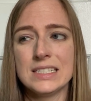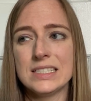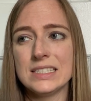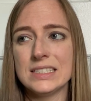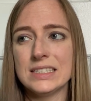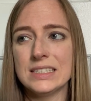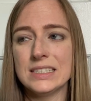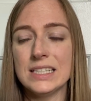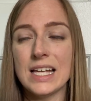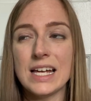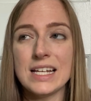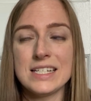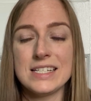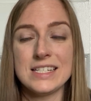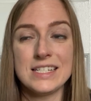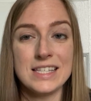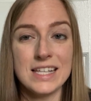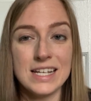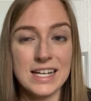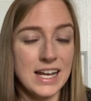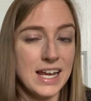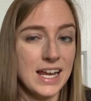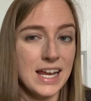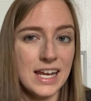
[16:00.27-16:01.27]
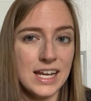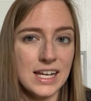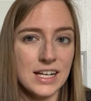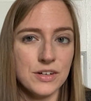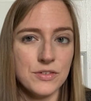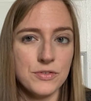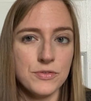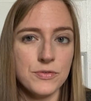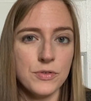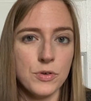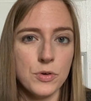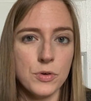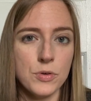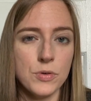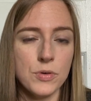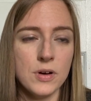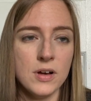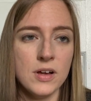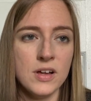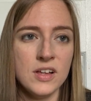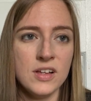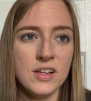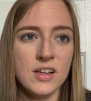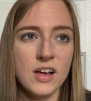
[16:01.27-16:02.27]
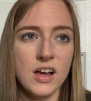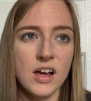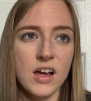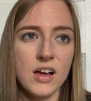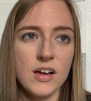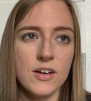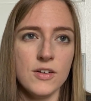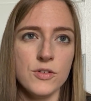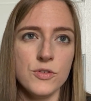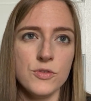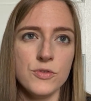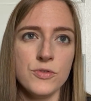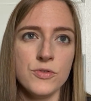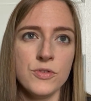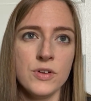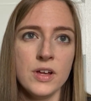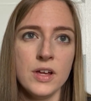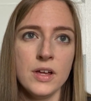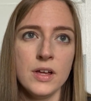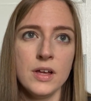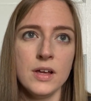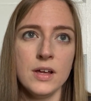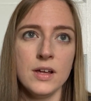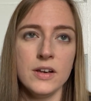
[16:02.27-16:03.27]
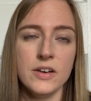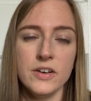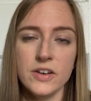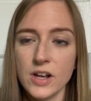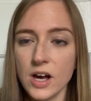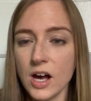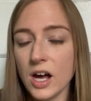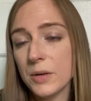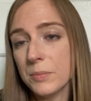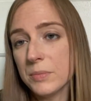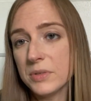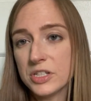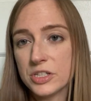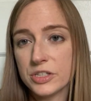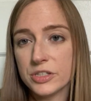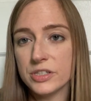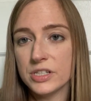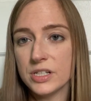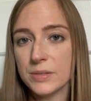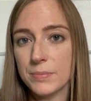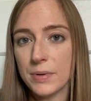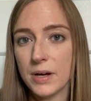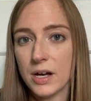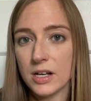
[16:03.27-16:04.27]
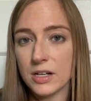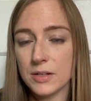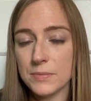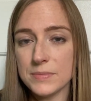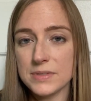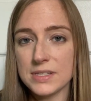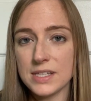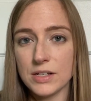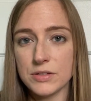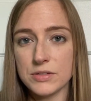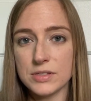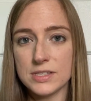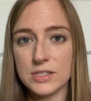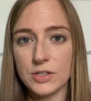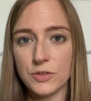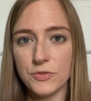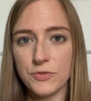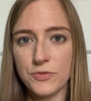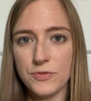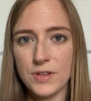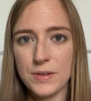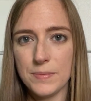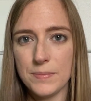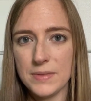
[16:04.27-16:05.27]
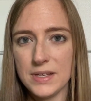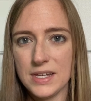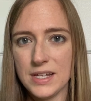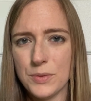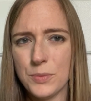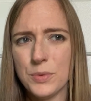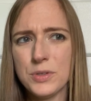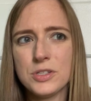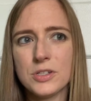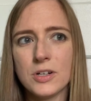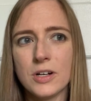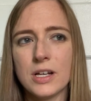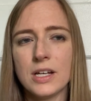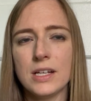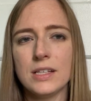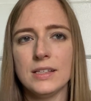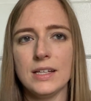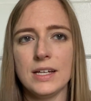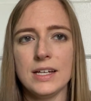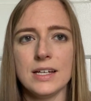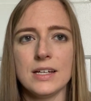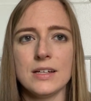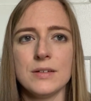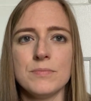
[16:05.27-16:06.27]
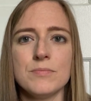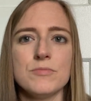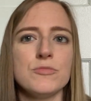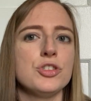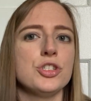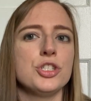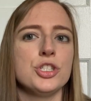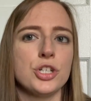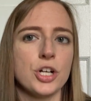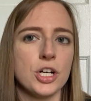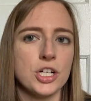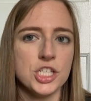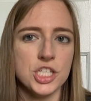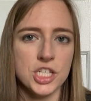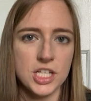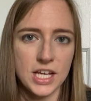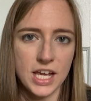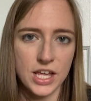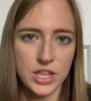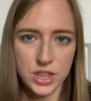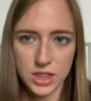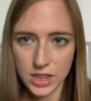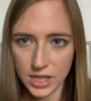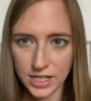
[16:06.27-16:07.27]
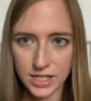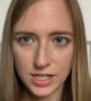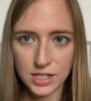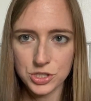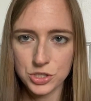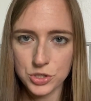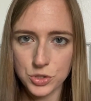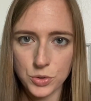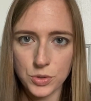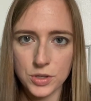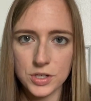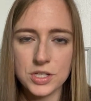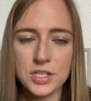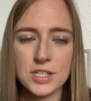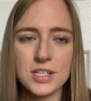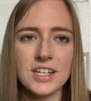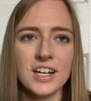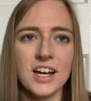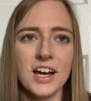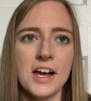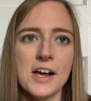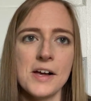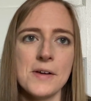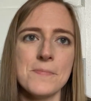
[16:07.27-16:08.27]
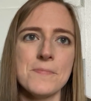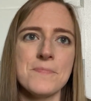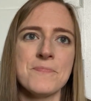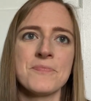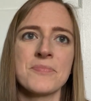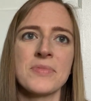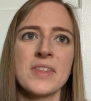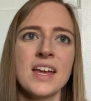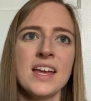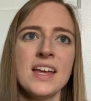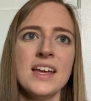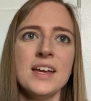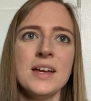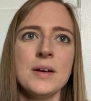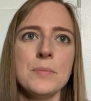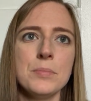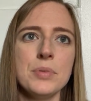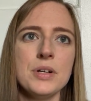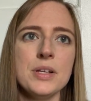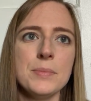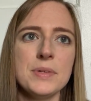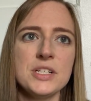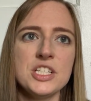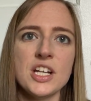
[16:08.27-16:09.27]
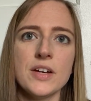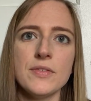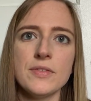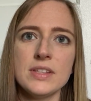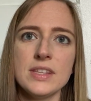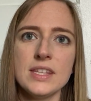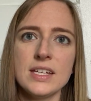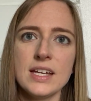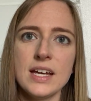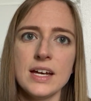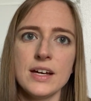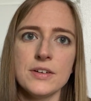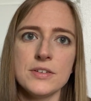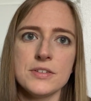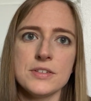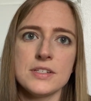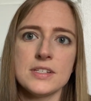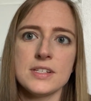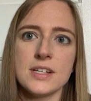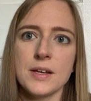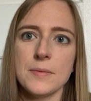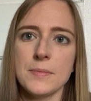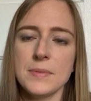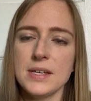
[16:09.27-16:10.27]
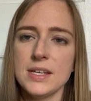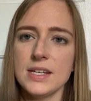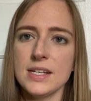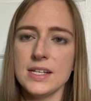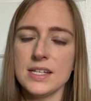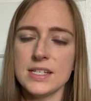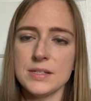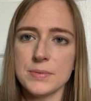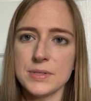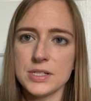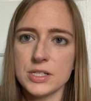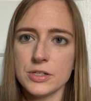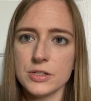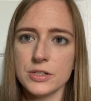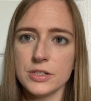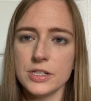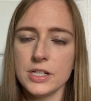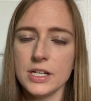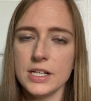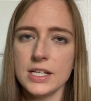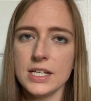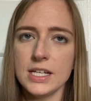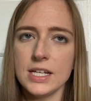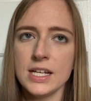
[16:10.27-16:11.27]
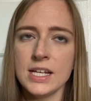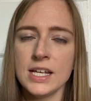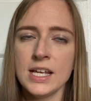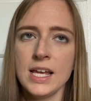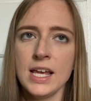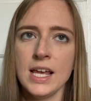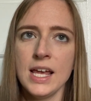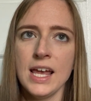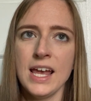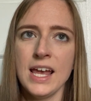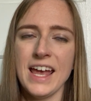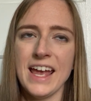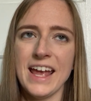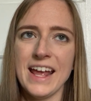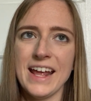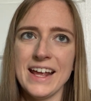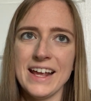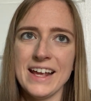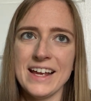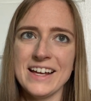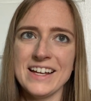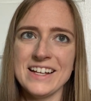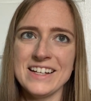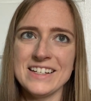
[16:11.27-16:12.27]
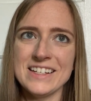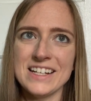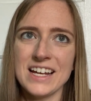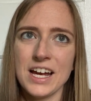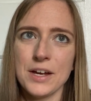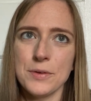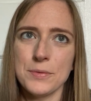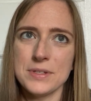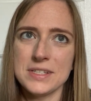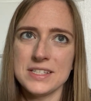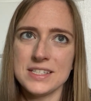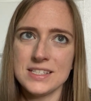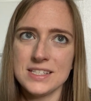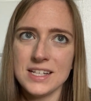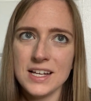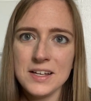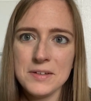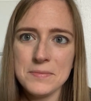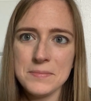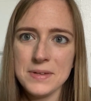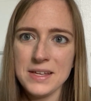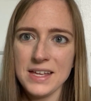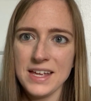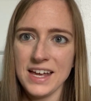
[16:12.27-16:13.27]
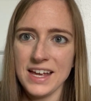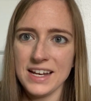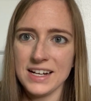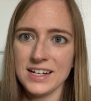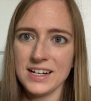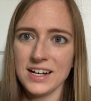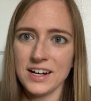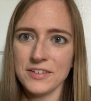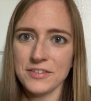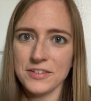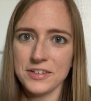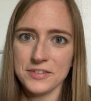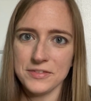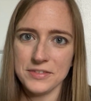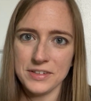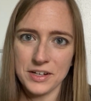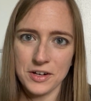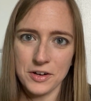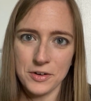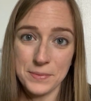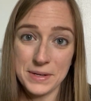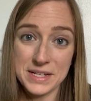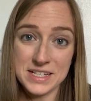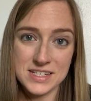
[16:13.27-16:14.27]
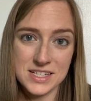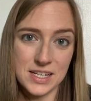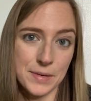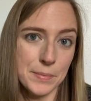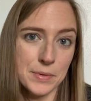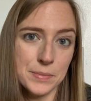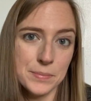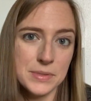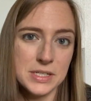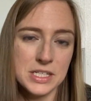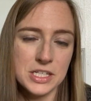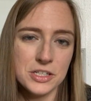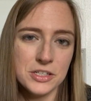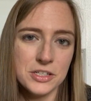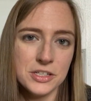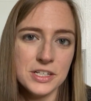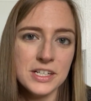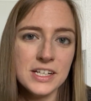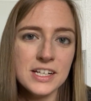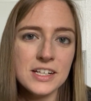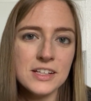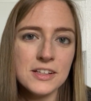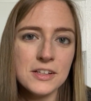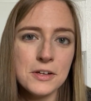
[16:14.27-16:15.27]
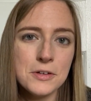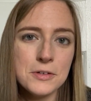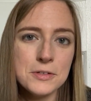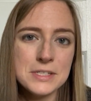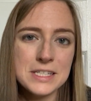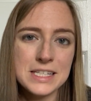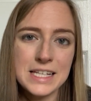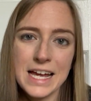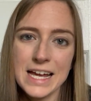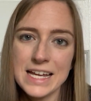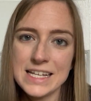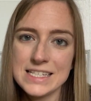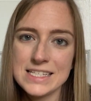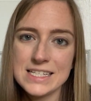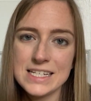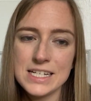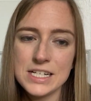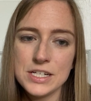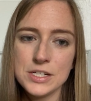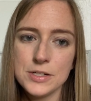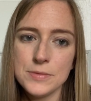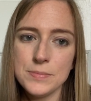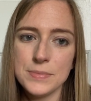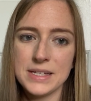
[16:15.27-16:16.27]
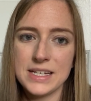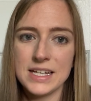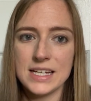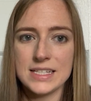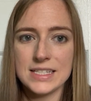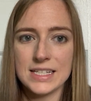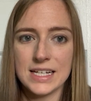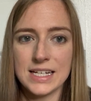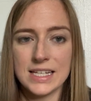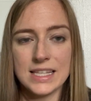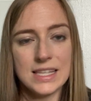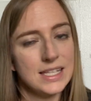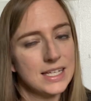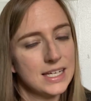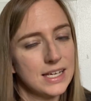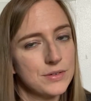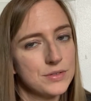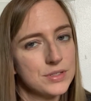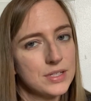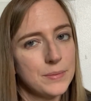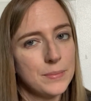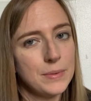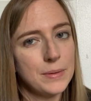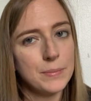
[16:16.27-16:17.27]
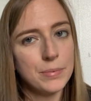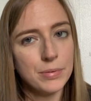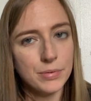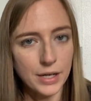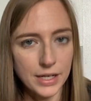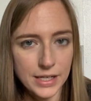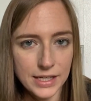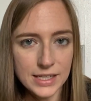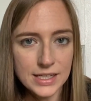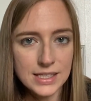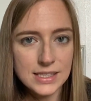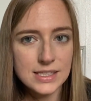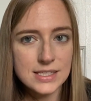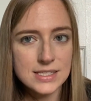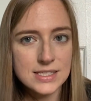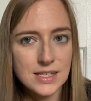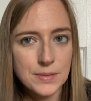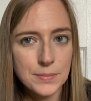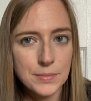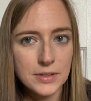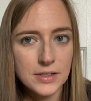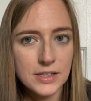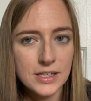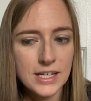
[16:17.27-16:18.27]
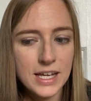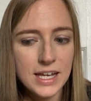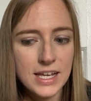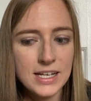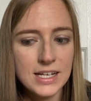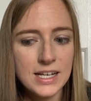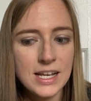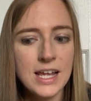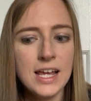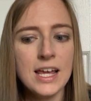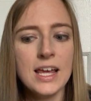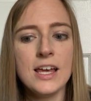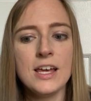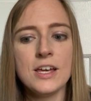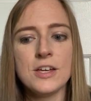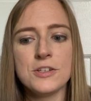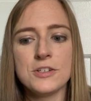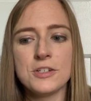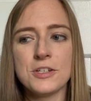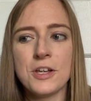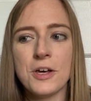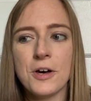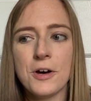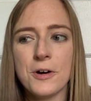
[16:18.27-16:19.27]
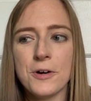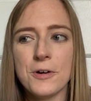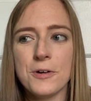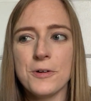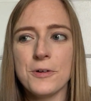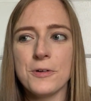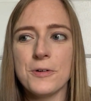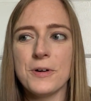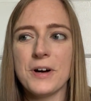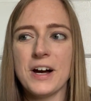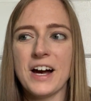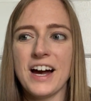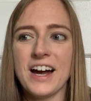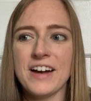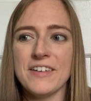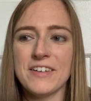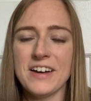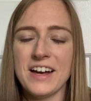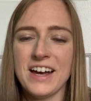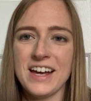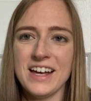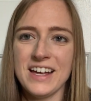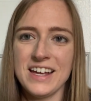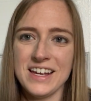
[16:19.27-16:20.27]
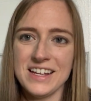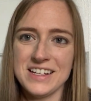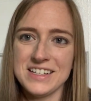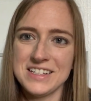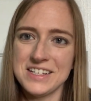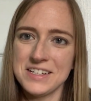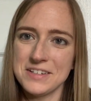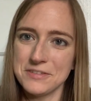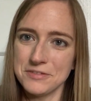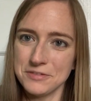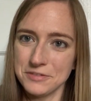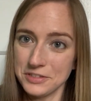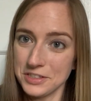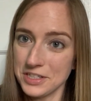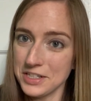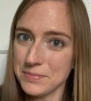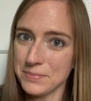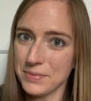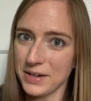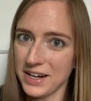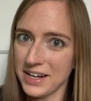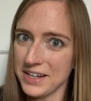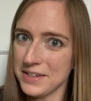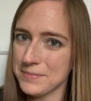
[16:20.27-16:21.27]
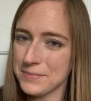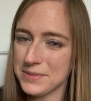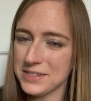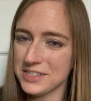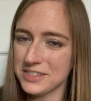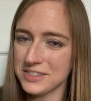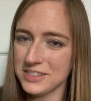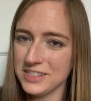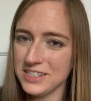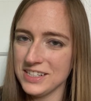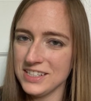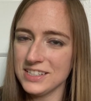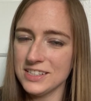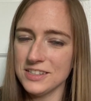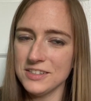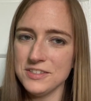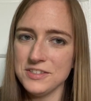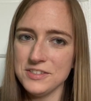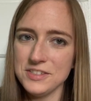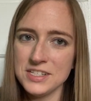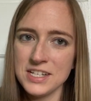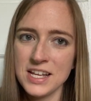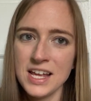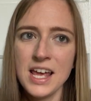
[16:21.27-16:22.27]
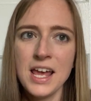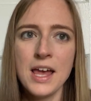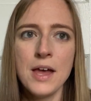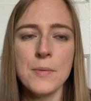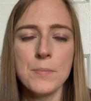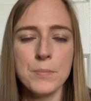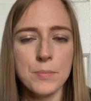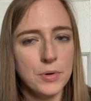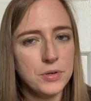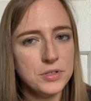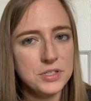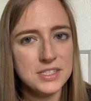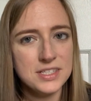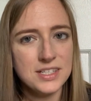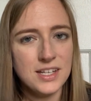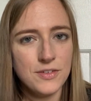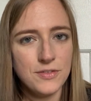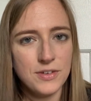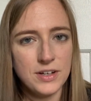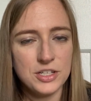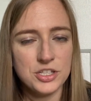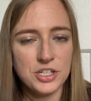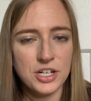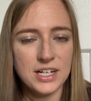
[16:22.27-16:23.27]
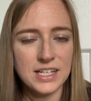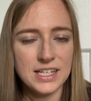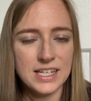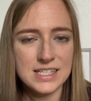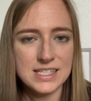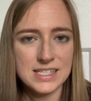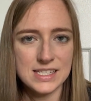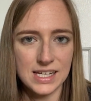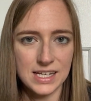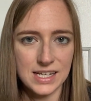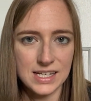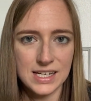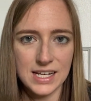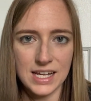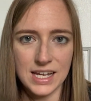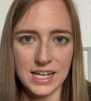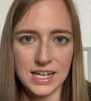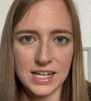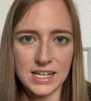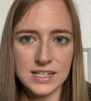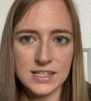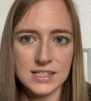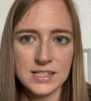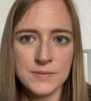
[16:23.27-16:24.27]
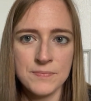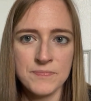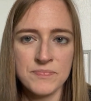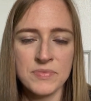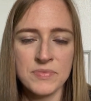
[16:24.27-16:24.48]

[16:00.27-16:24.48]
less than a handful of non-maternity bottoms that'll still fit me, and we're talking like stretchy athletic shorts. Pretty much everything else I'm in is maternity, and I was dumb and got rid of like all my summer maternity clothes last year because I didn't think I was gonna be pregnant in the summer again. So I've had to rebuy maternity clothes. Most stuff I try to get secondhand.